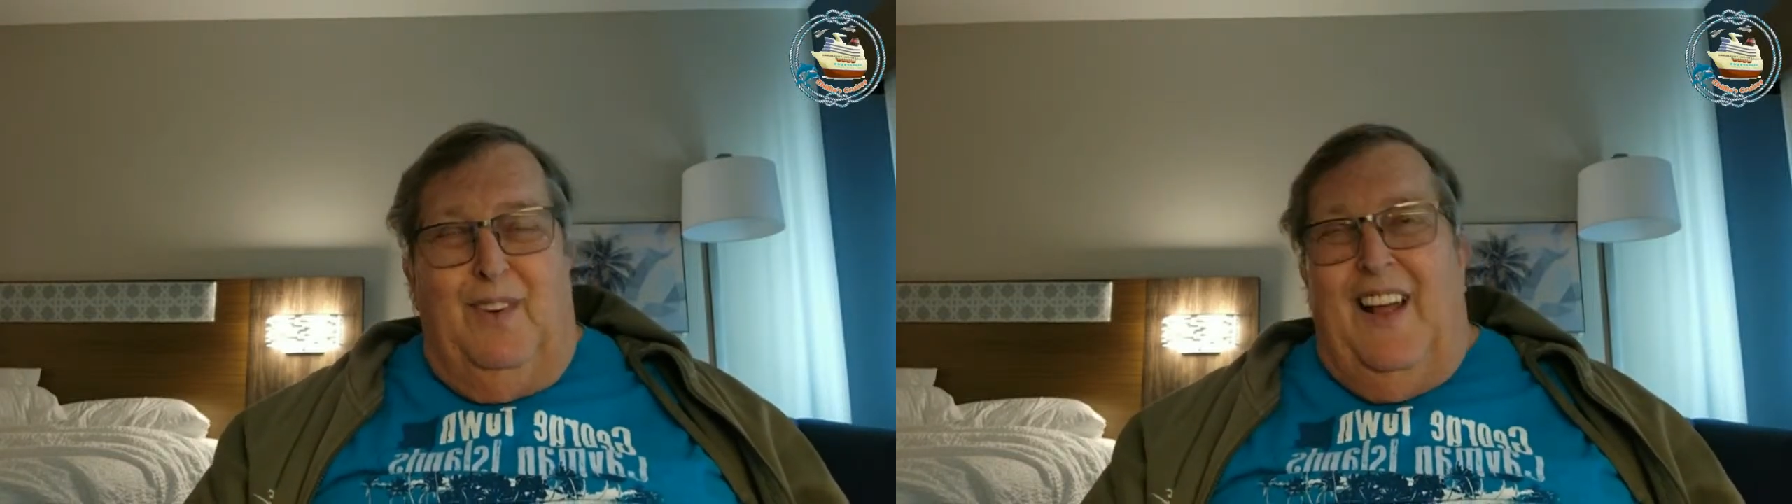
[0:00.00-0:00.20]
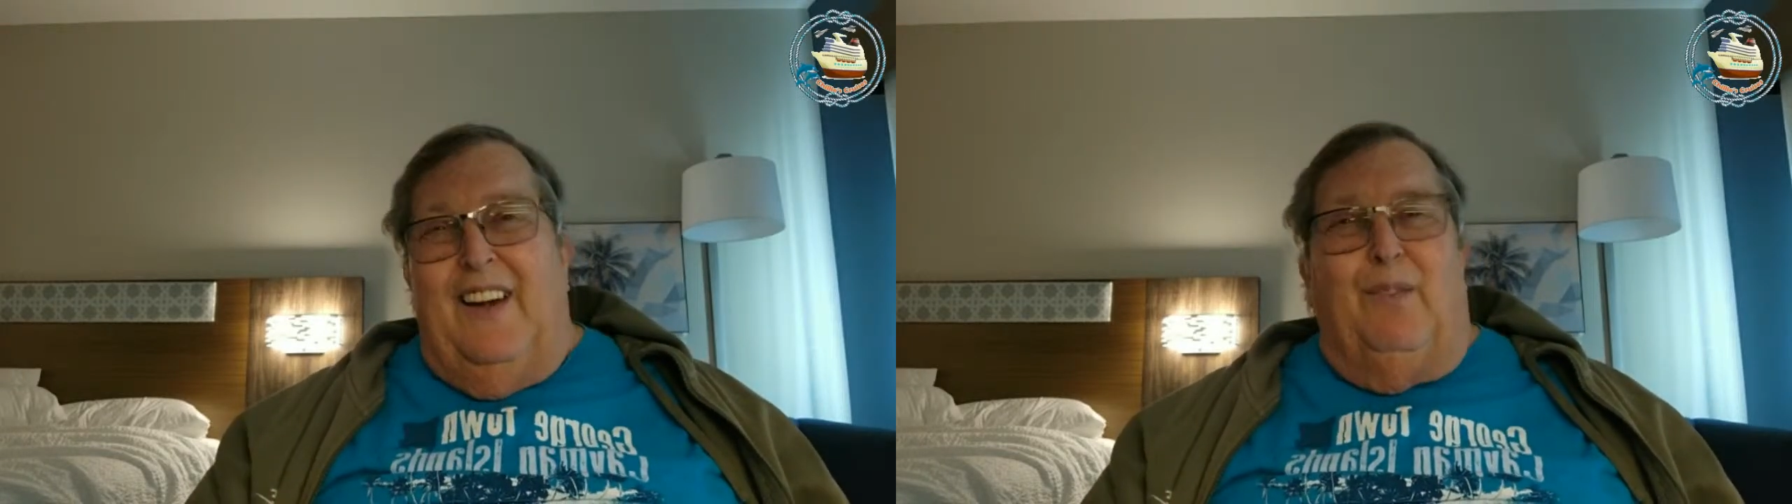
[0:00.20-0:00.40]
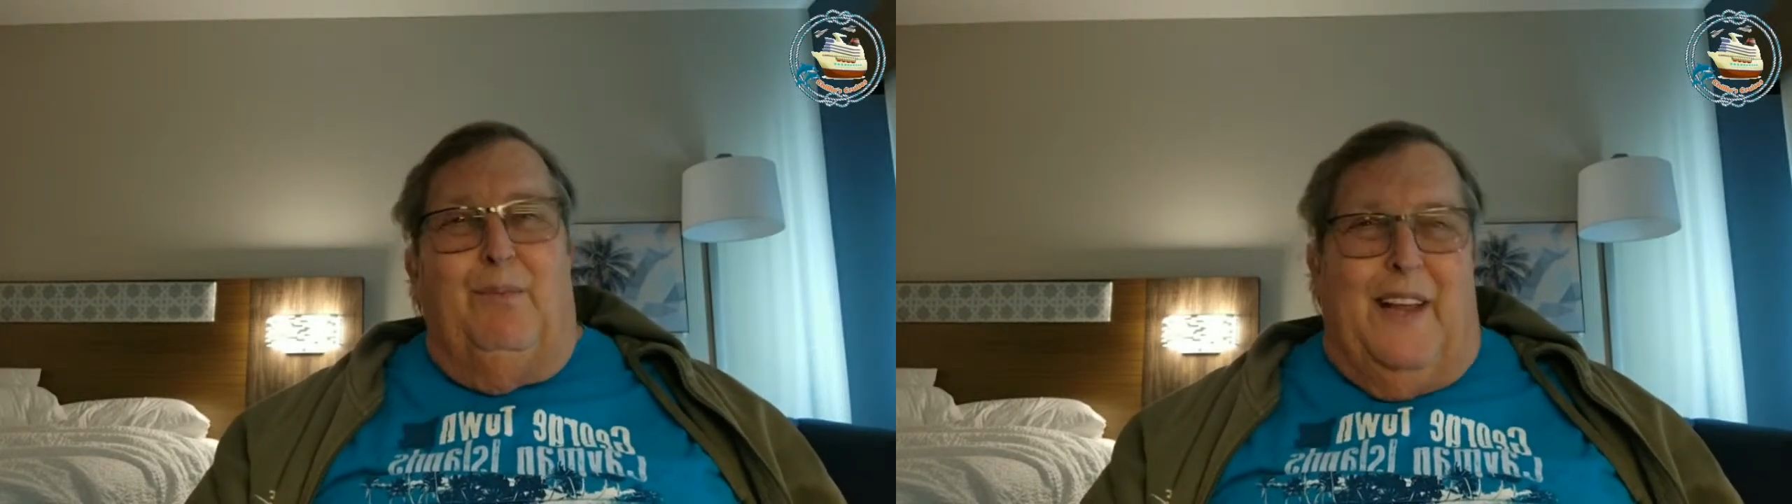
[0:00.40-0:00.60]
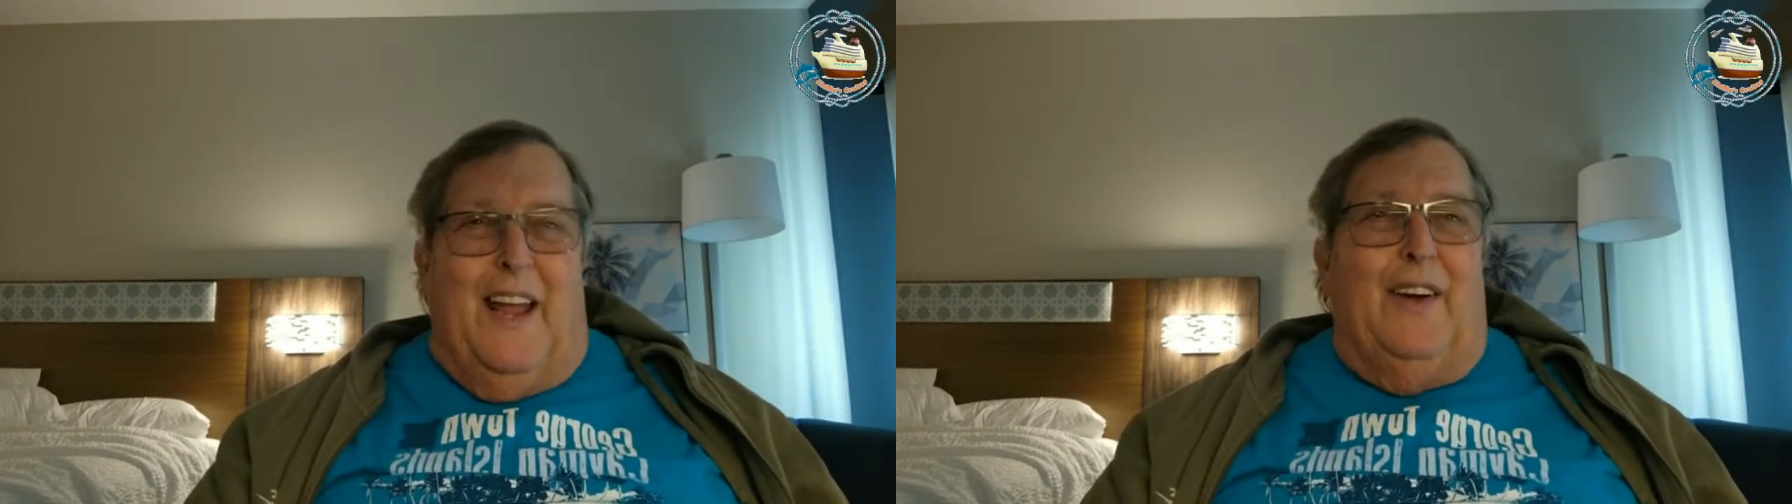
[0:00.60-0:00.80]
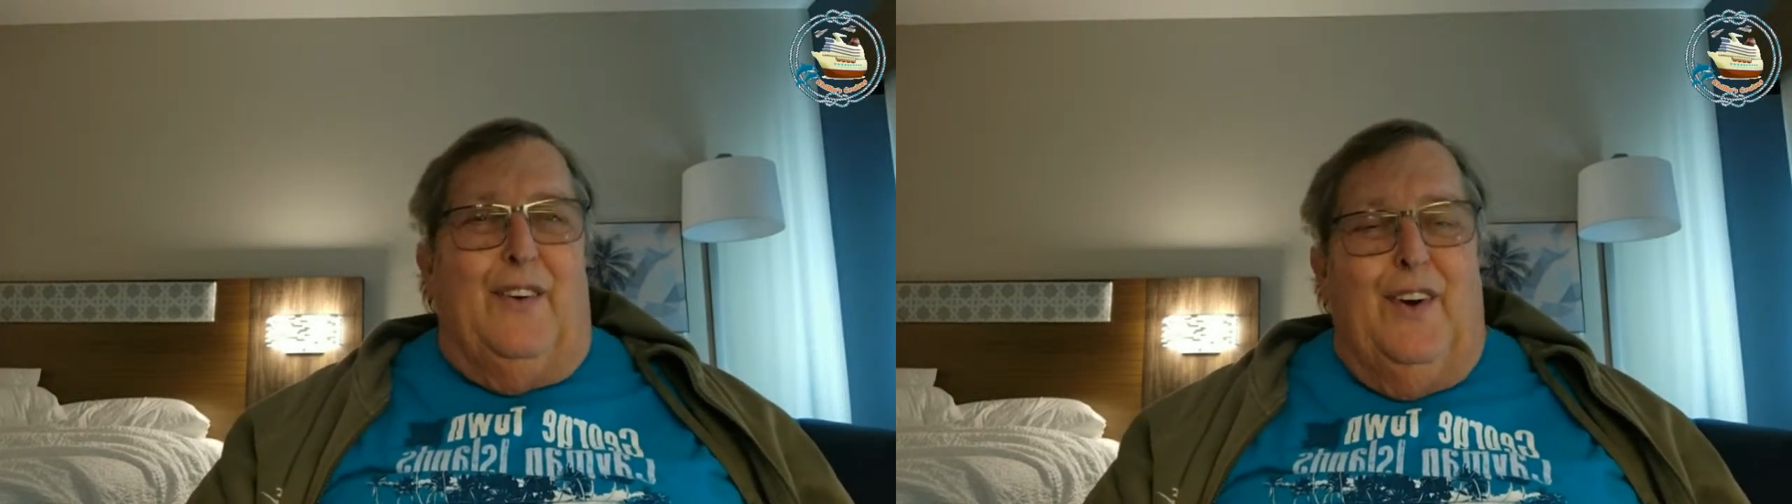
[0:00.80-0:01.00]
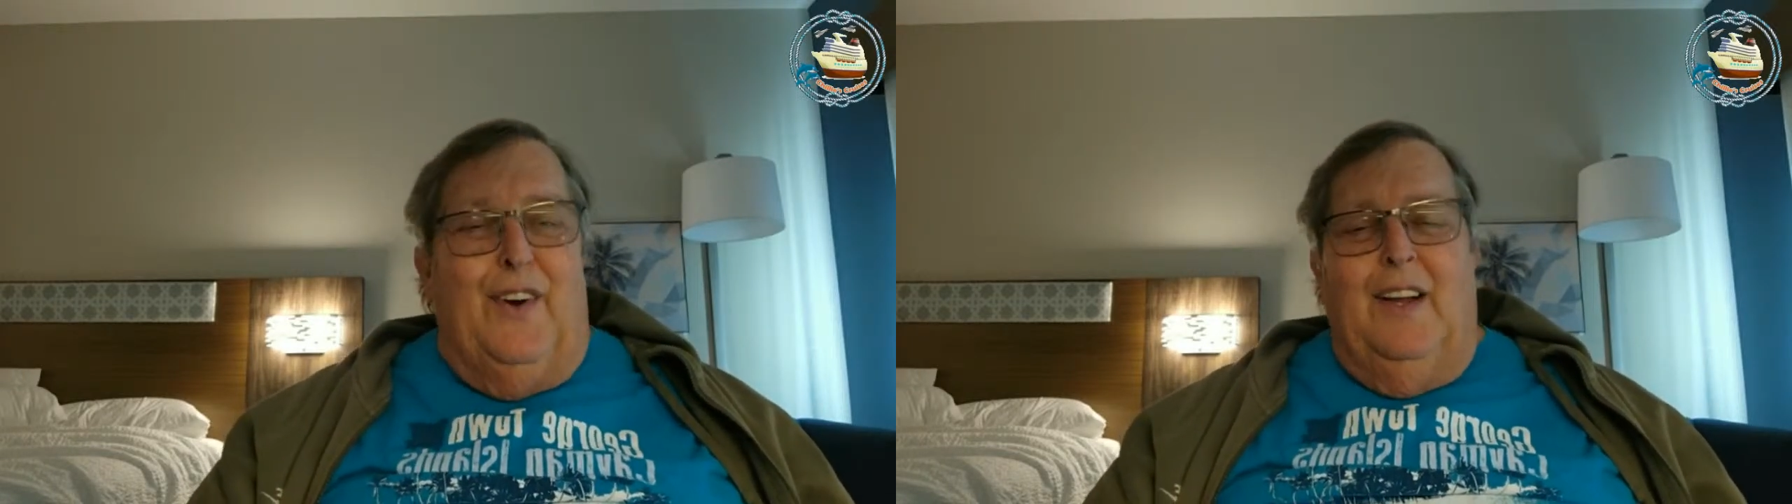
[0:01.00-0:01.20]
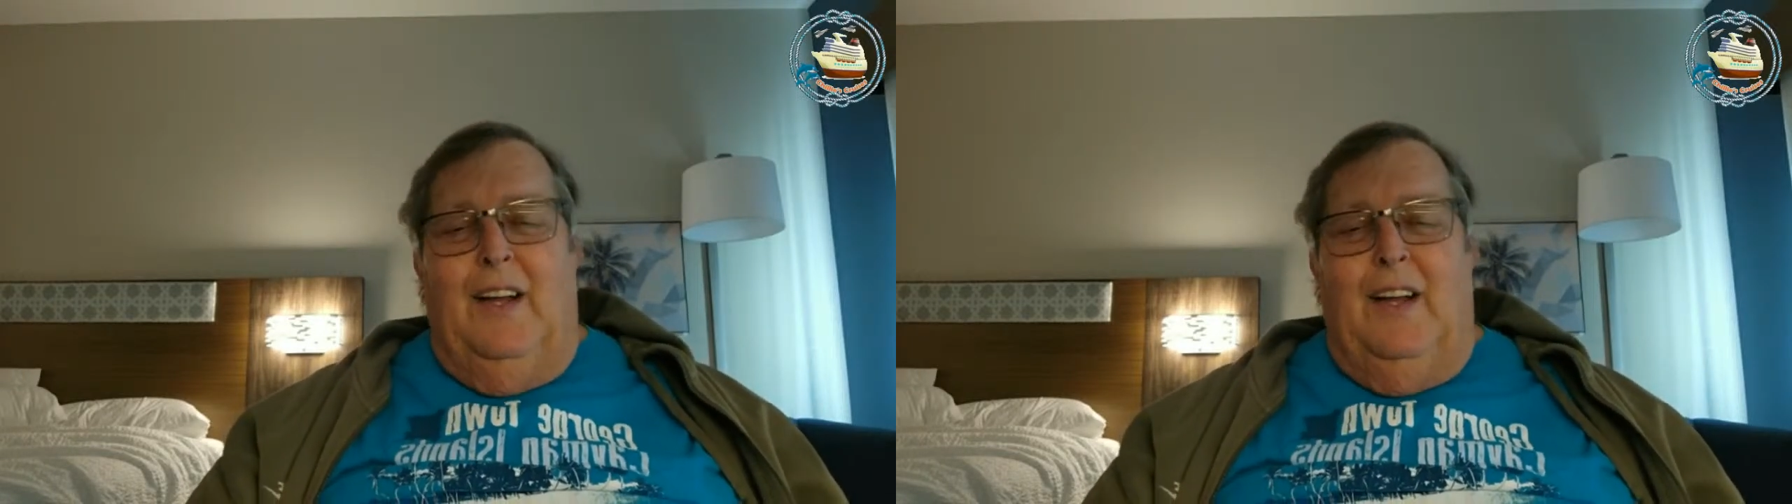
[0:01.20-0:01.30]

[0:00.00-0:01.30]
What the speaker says: Well, I don't meander.